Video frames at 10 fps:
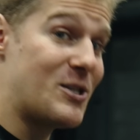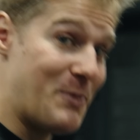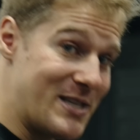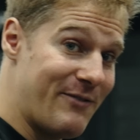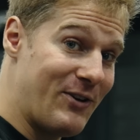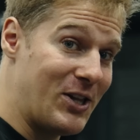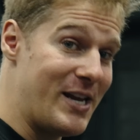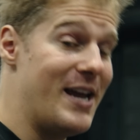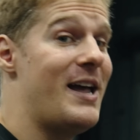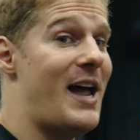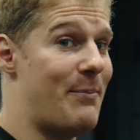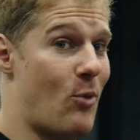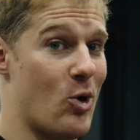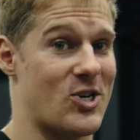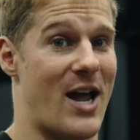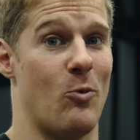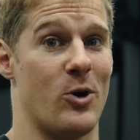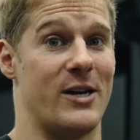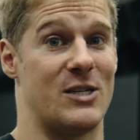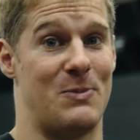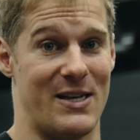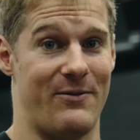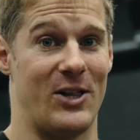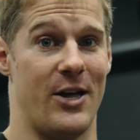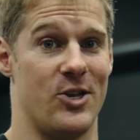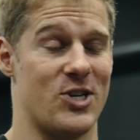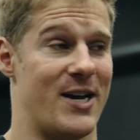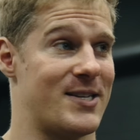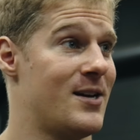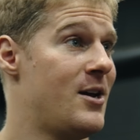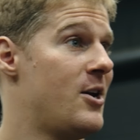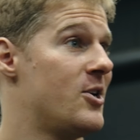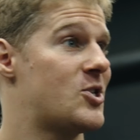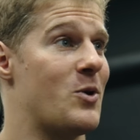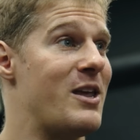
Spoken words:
specifically and more time working specifically on the chest. So